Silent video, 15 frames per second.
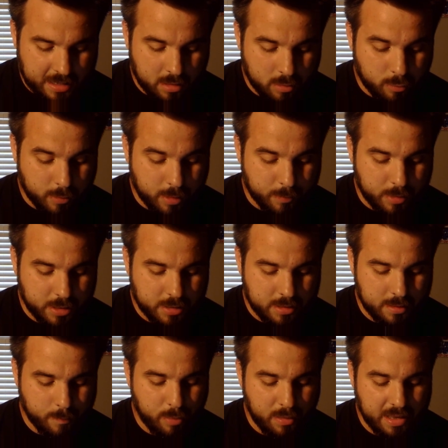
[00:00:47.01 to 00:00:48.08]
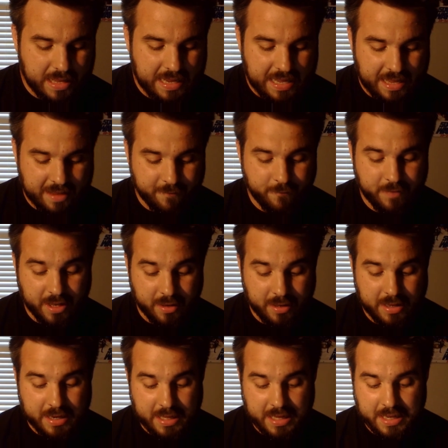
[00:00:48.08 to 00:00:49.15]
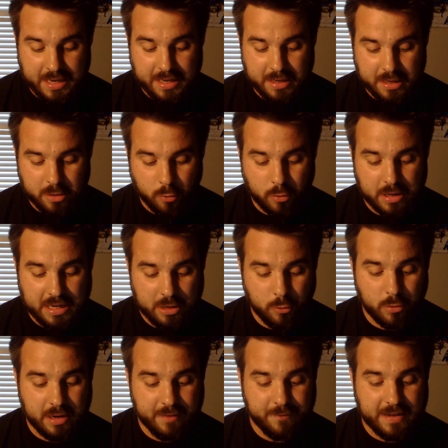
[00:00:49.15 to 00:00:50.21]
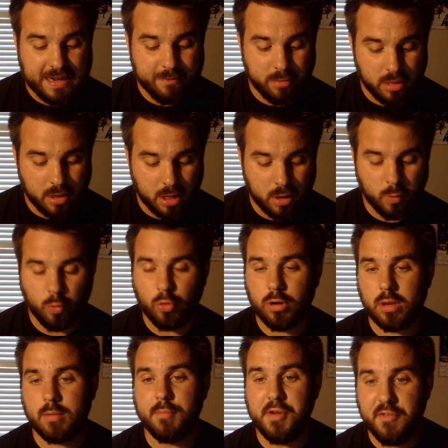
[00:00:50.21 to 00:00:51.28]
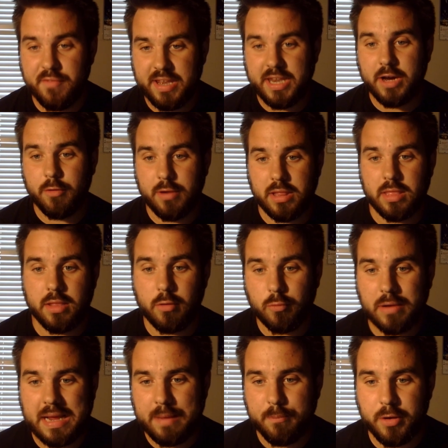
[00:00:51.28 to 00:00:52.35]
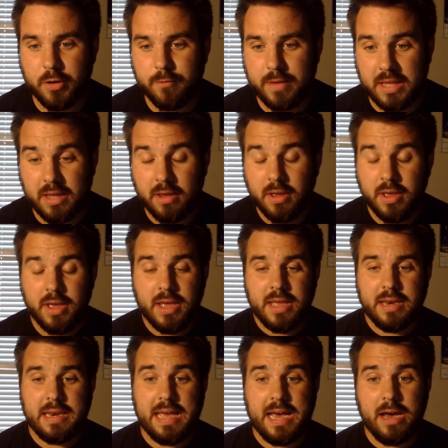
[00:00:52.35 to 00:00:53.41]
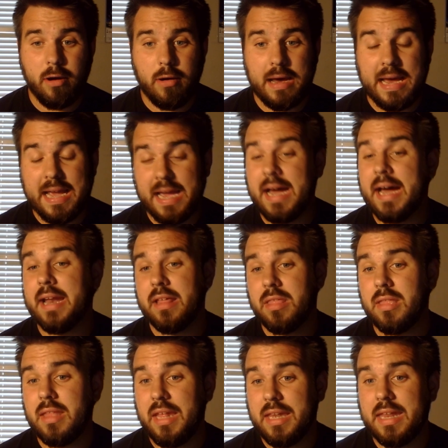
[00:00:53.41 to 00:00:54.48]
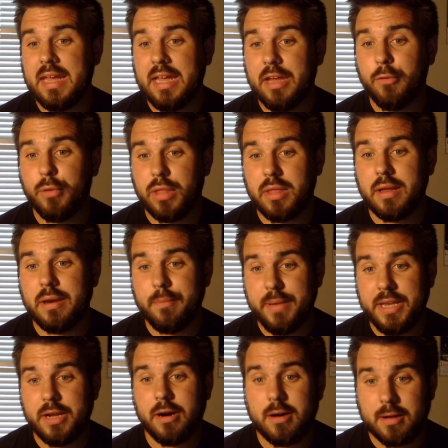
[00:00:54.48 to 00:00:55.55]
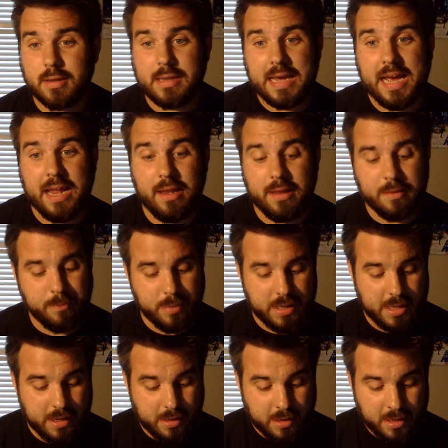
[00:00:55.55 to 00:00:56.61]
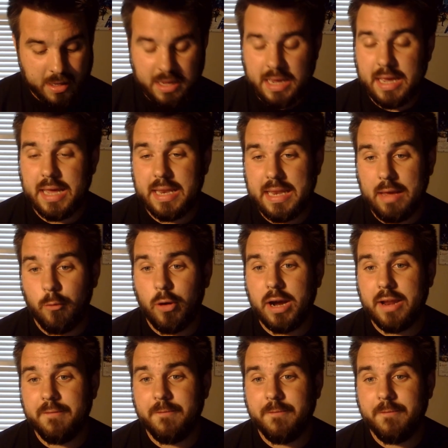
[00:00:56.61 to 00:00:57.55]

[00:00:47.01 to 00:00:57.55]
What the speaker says: rumored to play a villain in the 2025 Star Wars movie known as the Rey movie. Now, I honestly think it was going to be Dark Talon, but they want to